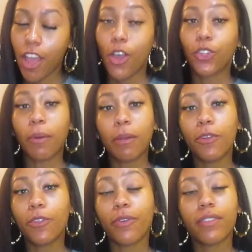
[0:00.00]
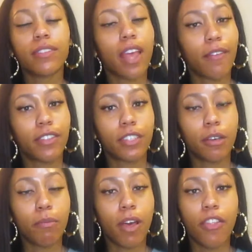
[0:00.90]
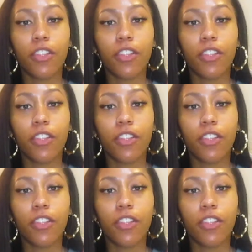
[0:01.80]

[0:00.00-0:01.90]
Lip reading: So I'm going to be doing these every single month,